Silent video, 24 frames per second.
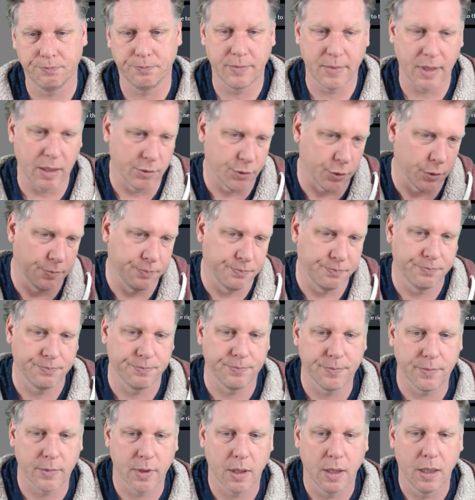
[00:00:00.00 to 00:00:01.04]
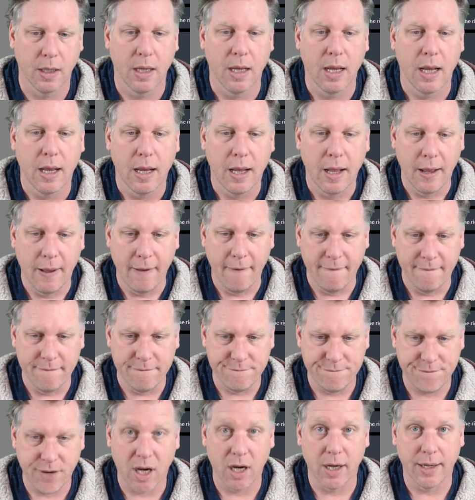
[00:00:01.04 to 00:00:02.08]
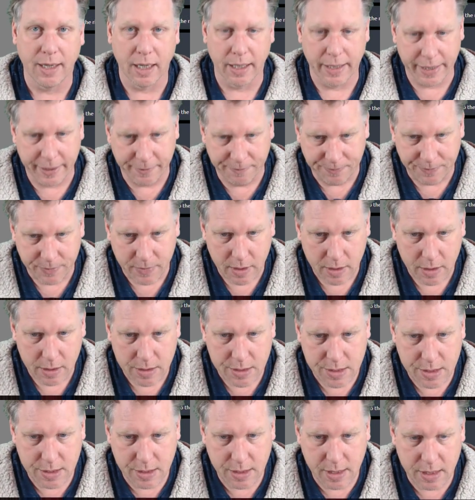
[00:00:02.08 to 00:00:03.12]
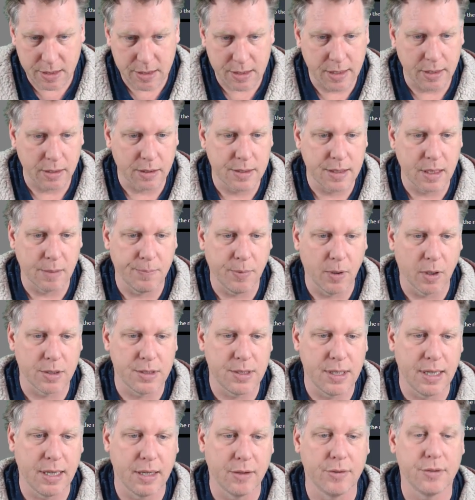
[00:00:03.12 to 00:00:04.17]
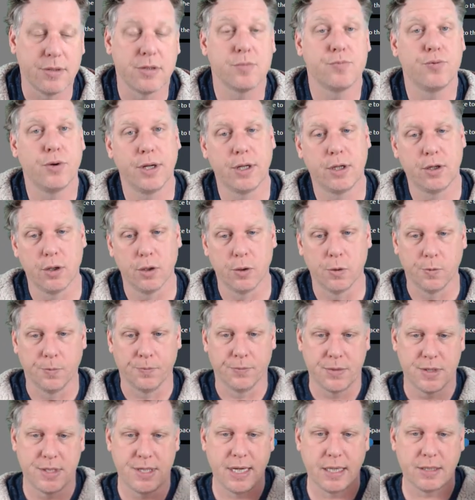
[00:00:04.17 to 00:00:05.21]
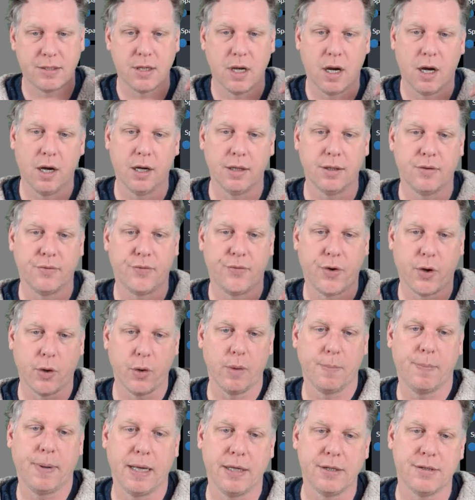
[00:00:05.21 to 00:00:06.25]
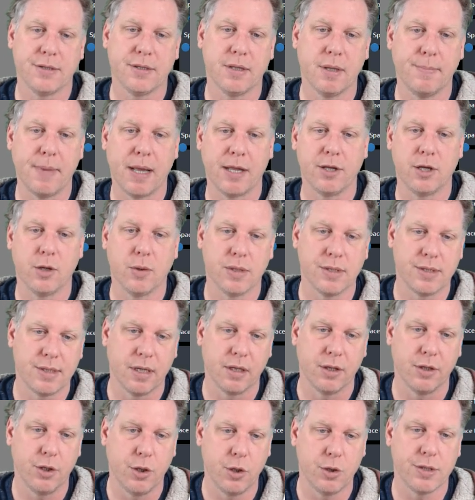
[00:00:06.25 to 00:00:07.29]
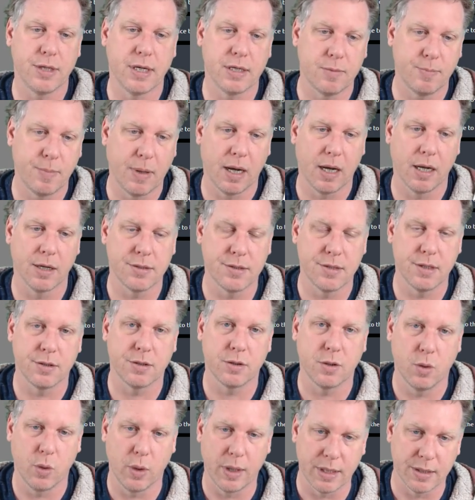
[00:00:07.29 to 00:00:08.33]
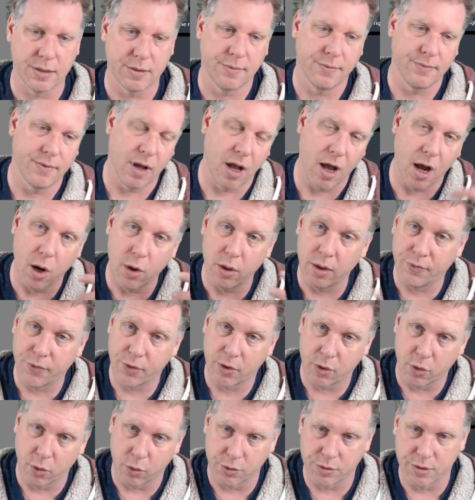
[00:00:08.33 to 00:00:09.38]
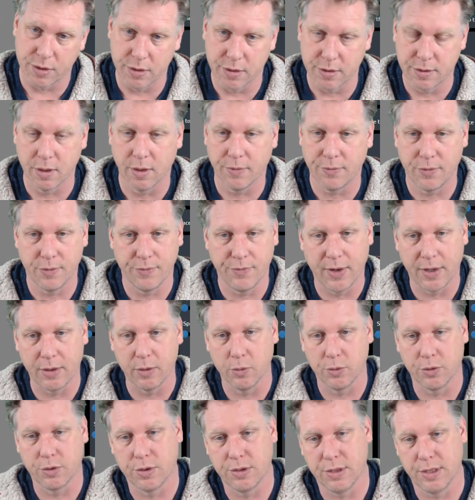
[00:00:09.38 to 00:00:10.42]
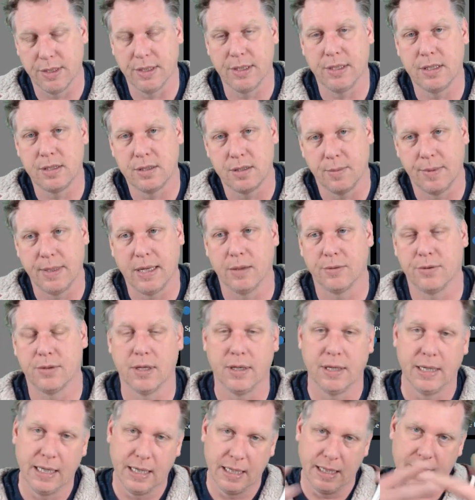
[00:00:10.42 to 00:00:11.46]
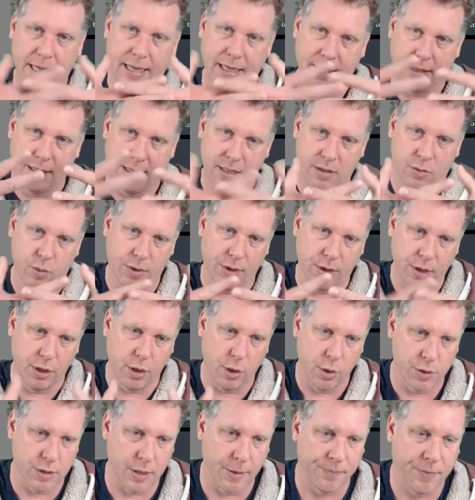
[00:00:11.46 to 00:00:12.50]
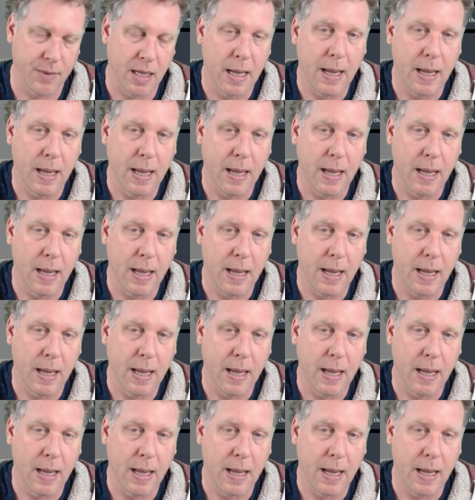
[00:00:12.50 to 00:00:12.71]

That'll do. Finally, this little tick box here, this is pretty cool. Tick to hide the following pages in the menu until the user has passed this quiz. Only for courses, not for funnels, because it needs to be able to link these with the user.